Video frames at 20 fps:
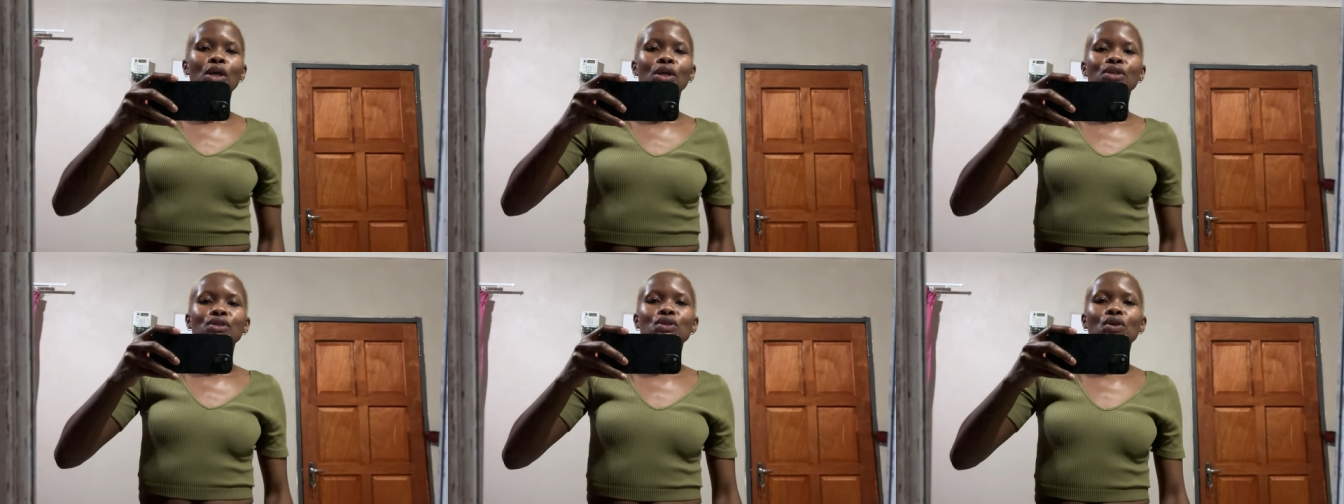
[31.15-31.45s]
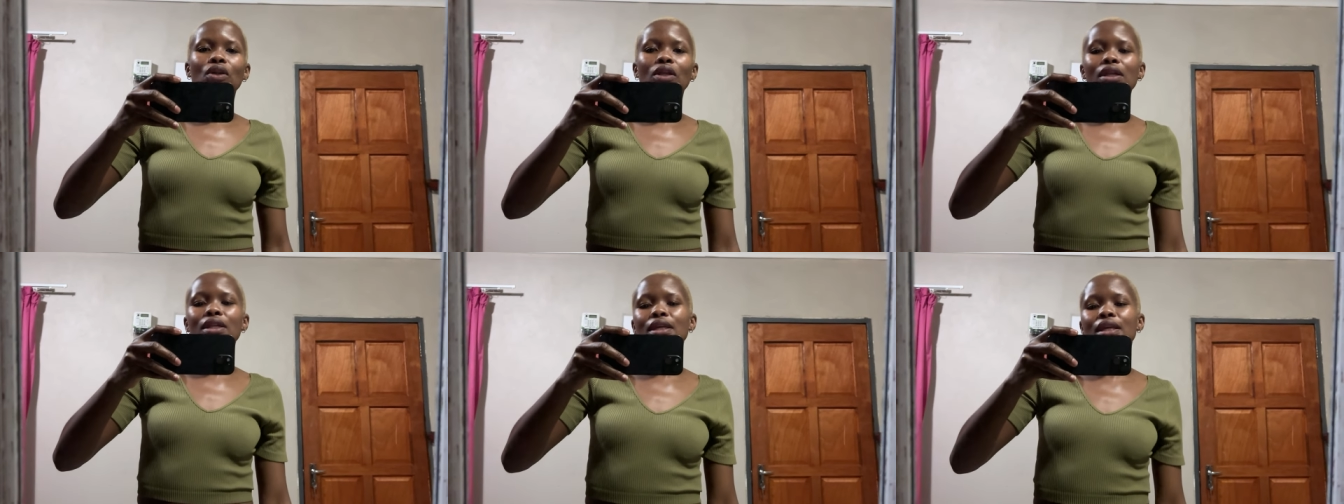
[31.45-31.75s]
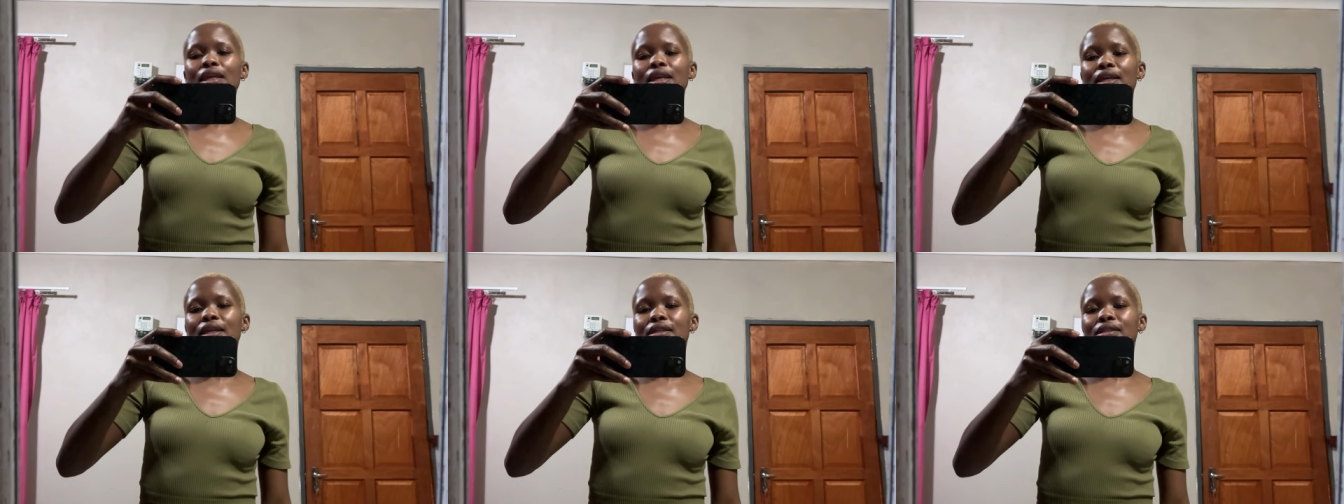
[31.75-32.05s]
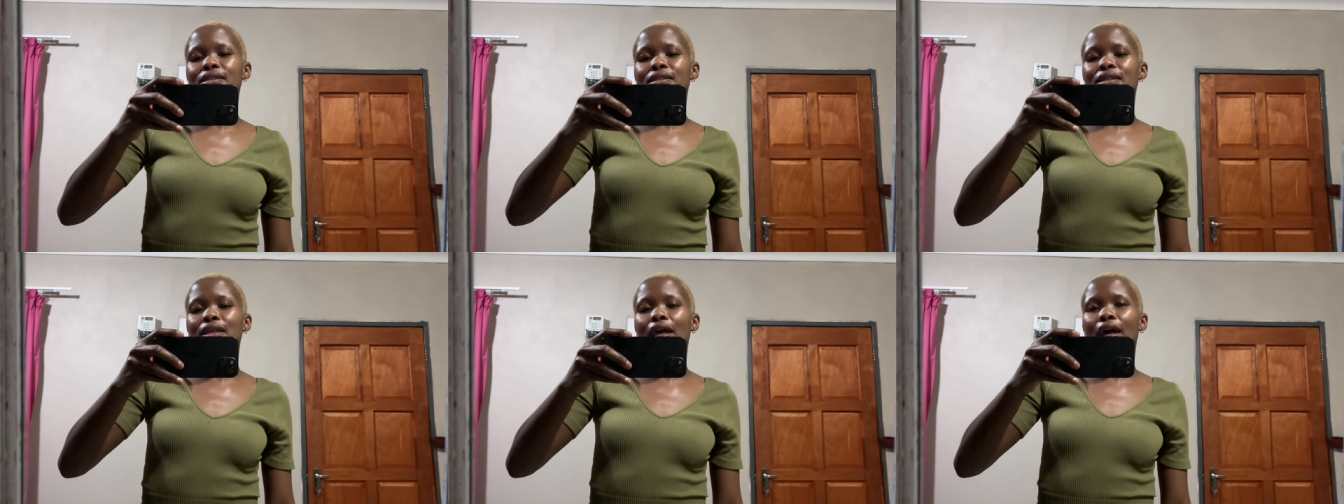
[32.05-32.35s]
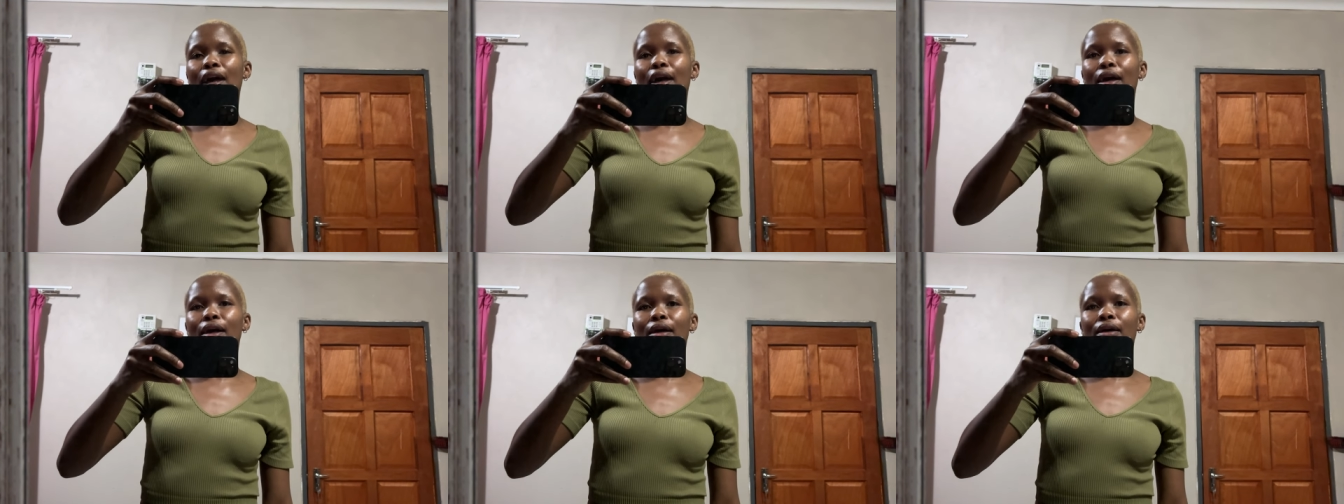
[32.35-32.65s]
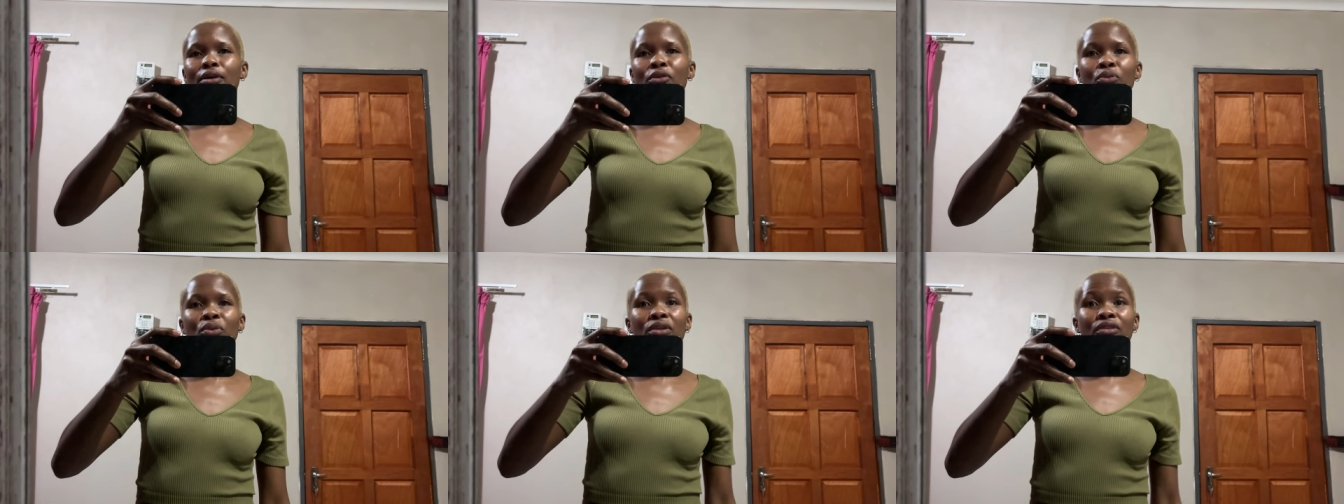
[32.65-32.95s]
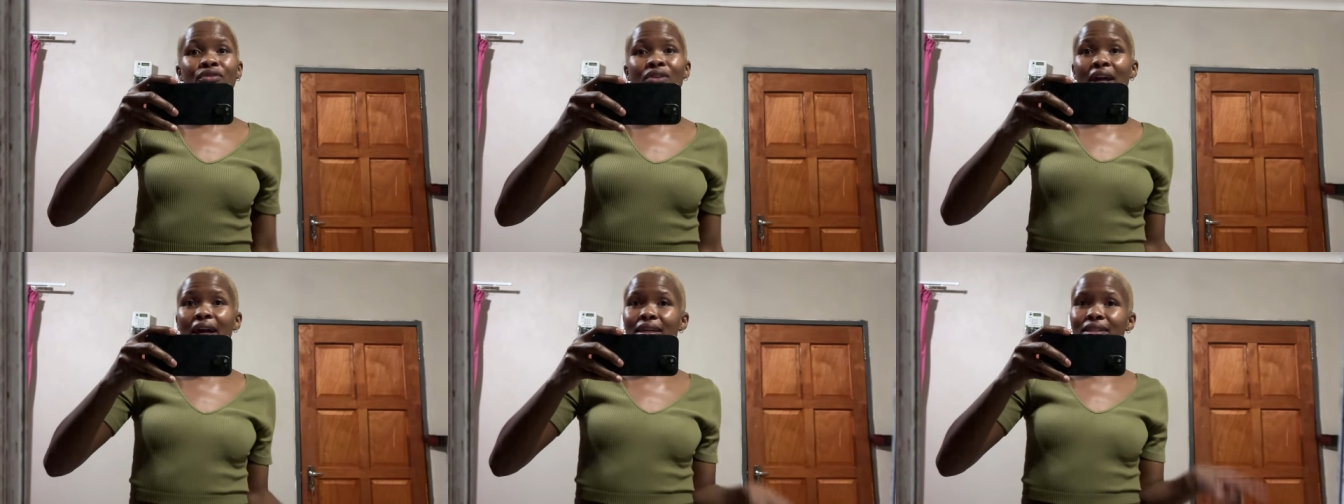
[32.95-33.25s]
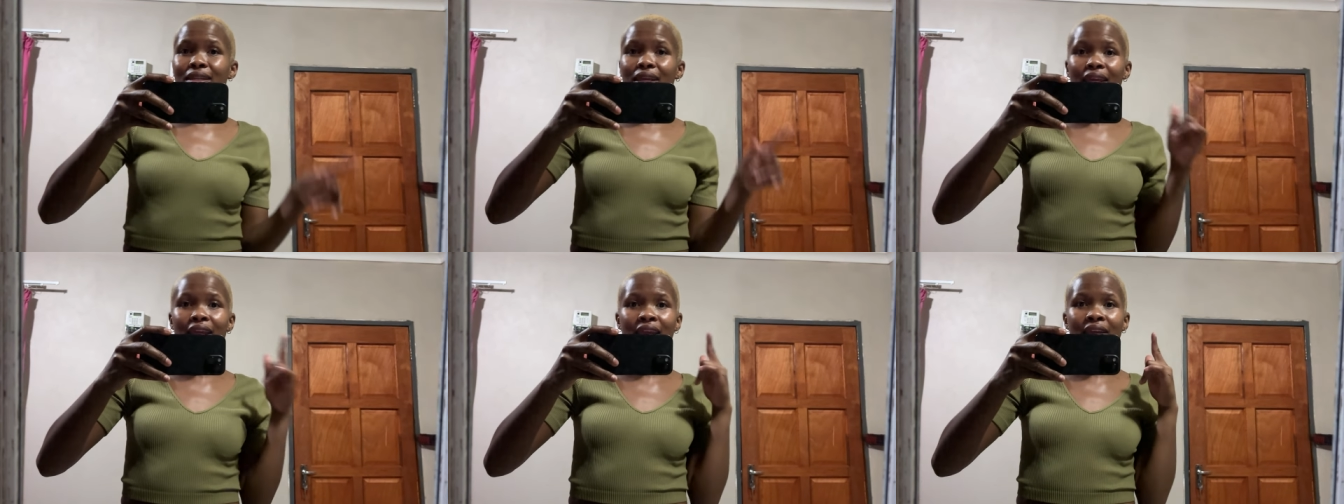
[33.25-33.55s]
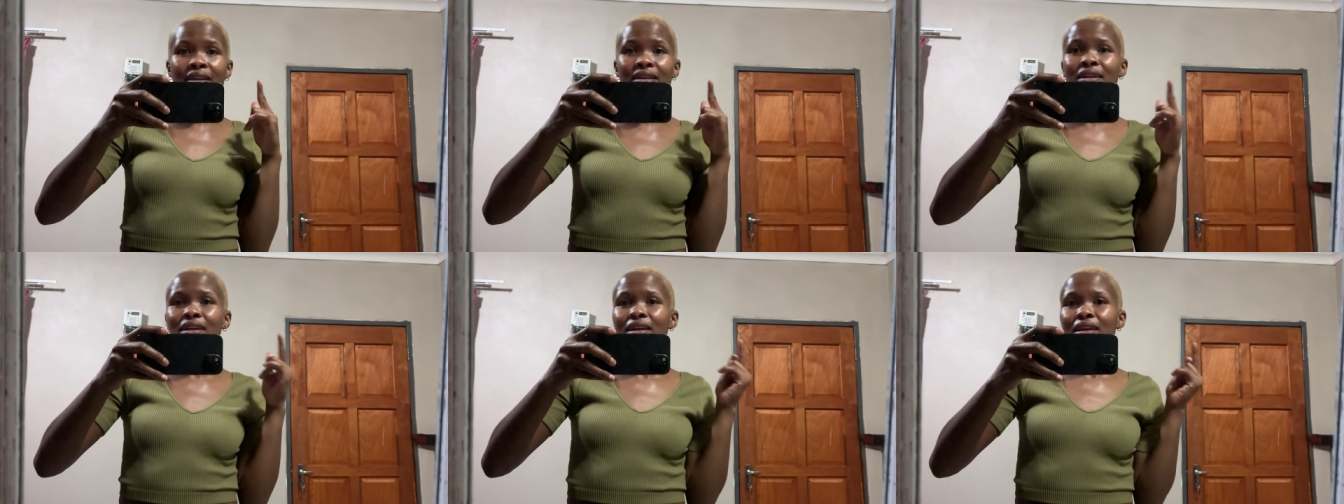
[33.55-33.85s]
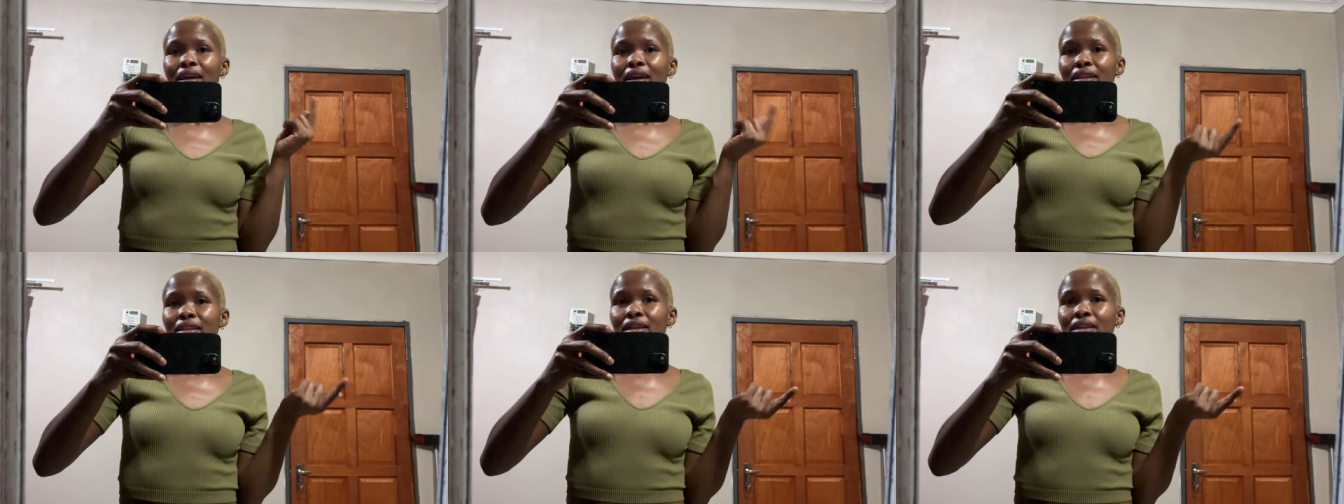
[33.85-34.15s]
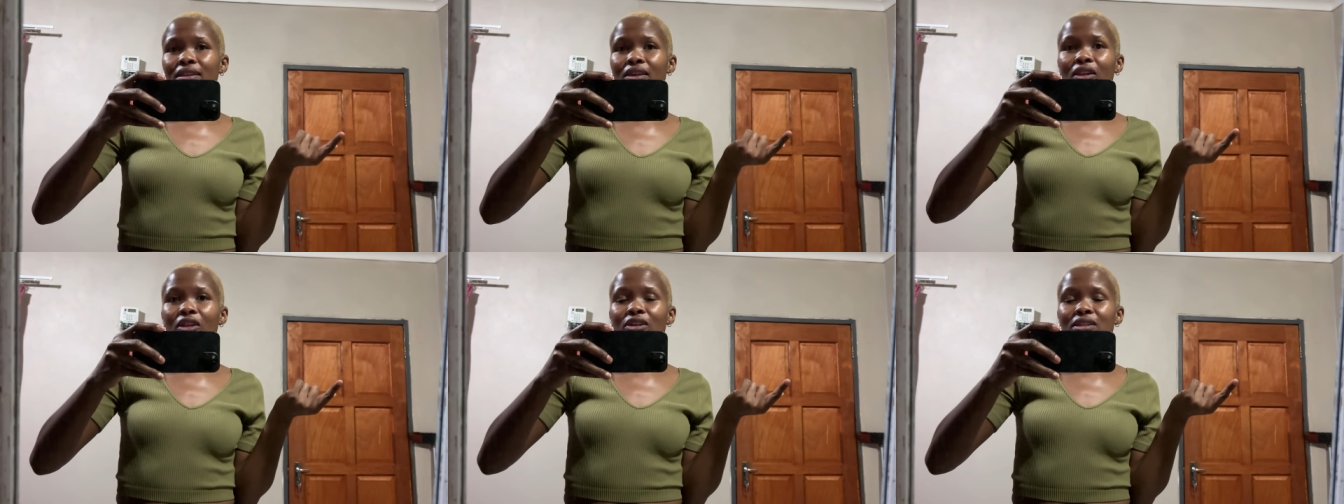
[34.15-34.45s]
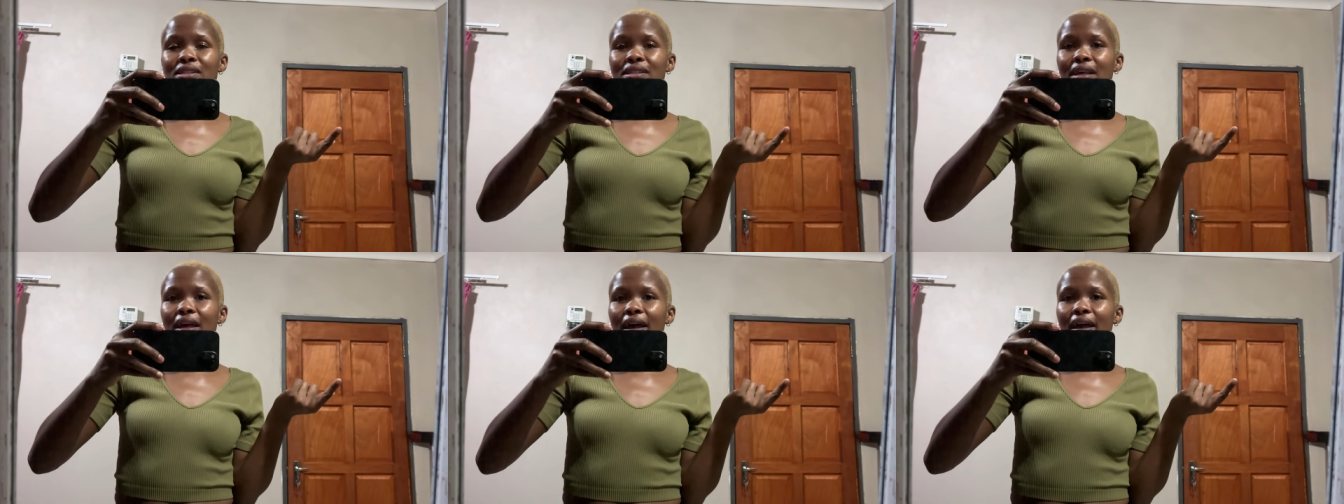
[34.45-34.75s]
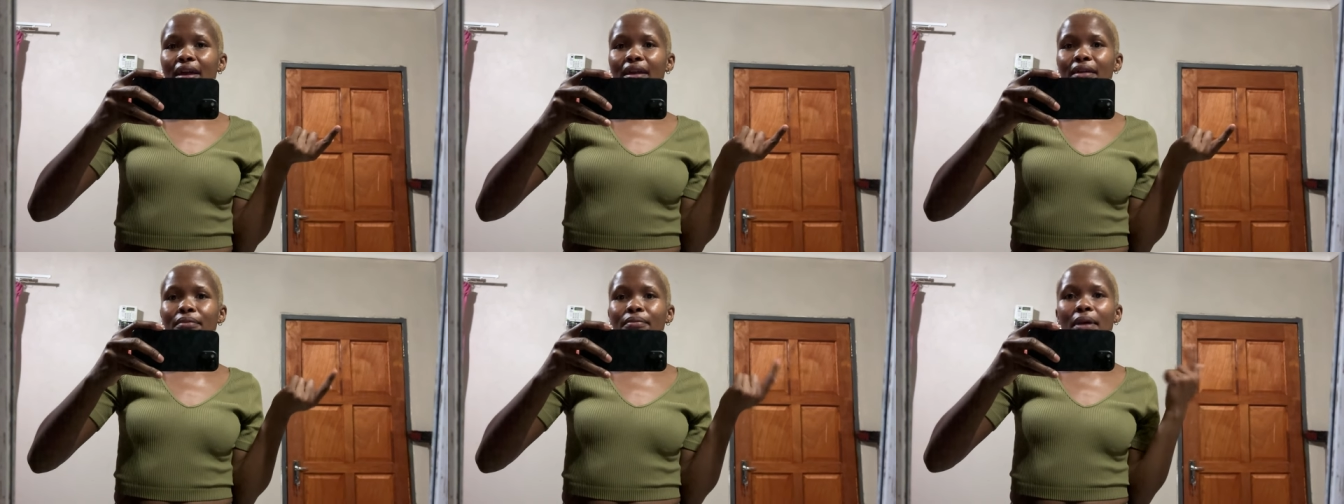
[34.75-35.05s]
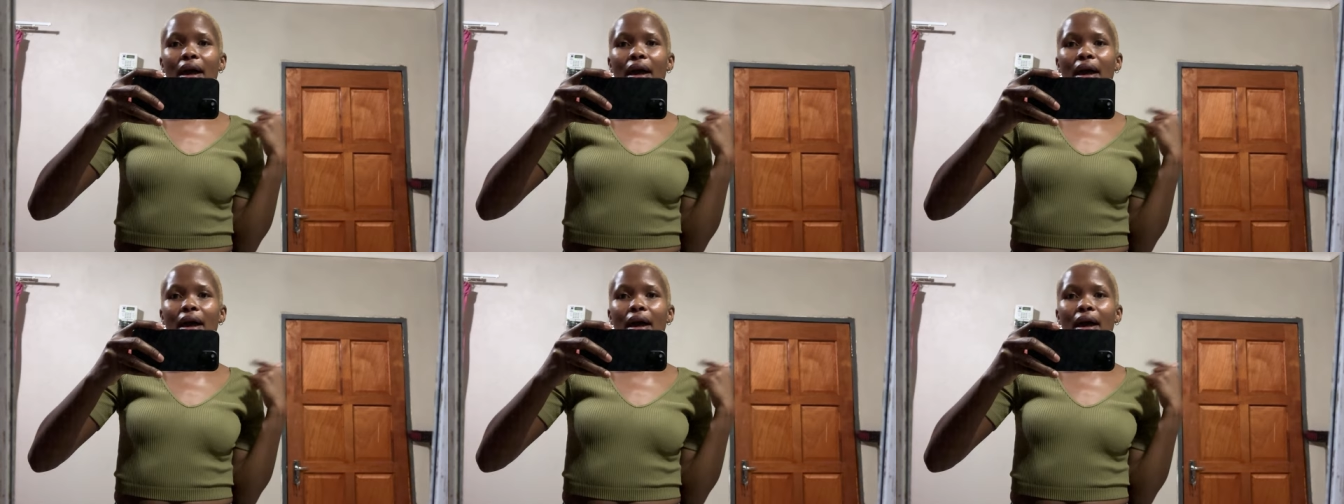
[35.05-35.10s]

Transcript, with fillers: so in any case uh we've cut hair i think the last time